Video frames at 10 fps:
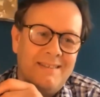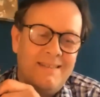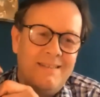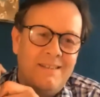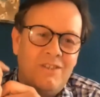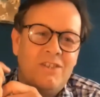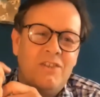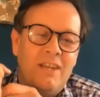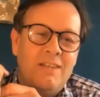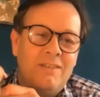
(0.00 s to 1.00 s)
And I'll just
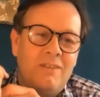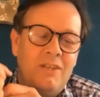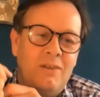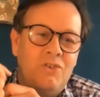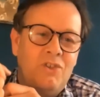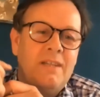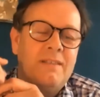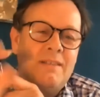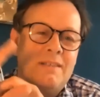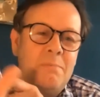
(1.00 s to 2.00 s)
suggest to you,
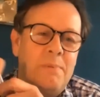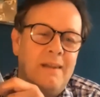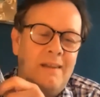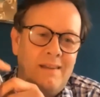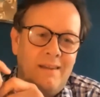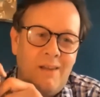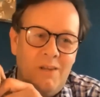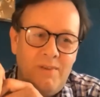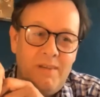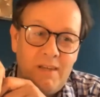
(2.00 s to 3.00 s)
Jesus is a bit like
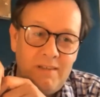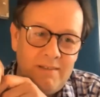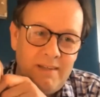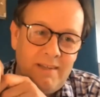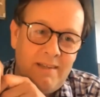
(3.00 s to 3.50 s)
COVID-19,